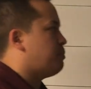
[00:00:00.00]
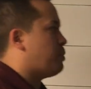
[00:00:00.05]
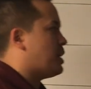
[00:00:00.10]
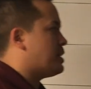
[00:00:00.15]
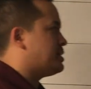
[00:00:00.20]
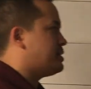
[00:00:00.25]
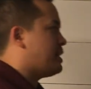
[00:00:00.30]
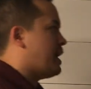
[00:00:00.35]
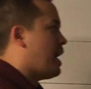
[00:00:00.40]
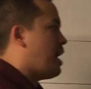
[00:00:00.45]

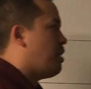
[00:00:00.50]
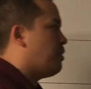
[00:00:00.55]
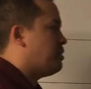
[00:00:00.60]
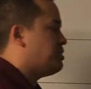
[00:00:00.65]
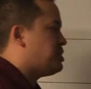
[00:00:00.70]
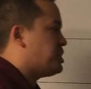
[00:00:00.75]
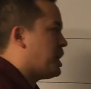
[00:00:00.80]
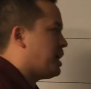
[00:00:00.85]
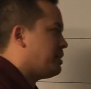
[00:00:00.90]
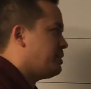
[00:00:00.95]
pressed down
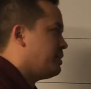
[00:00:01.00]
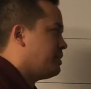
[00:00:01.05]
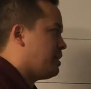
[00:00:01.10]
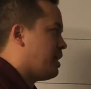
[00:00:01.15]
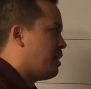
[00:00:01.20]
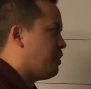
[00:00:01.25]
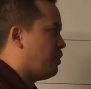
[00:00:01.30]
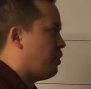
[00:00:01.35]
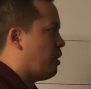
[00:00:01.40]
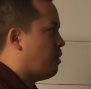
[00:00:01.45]
and shaken
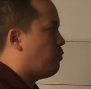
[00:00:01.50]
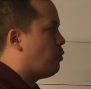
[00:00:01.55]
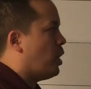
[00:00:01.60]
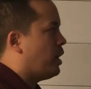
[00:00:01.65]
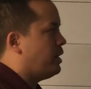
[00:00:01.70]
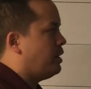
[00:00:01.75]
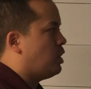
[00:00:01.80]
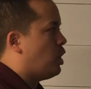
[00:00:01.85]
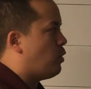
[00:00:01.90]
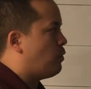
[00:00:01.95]
together and
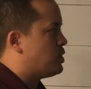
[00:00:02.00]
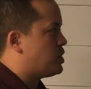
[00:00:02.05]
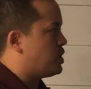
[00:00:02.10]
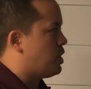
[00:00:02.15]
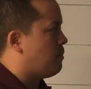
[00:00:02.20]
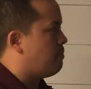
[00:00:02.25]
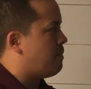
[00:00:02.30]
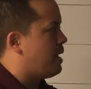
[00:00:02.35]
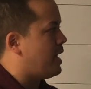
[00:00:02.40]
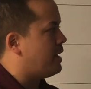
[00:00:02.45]
running over
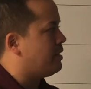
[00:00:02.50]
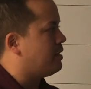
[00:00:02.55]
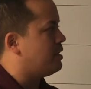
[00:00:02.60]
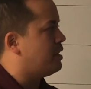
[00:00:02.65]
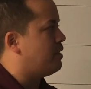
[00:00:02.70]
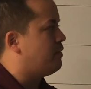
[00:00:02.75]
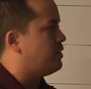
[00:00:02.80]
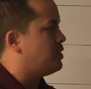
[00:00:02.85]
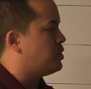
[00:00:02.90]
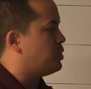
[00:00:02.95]
shall men
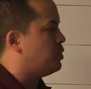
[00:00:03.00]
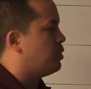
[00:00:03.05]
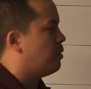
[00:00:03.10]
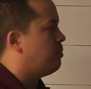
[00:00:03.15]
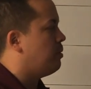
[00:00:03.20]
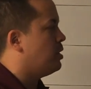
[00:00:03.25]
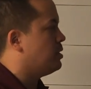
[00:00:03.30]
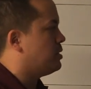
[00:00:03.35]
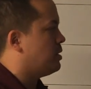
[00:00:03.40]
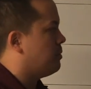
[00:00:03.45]
give into your
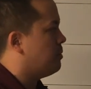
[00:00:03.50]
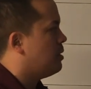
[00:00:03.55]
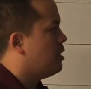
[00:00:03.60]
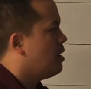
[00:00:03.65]
bosom.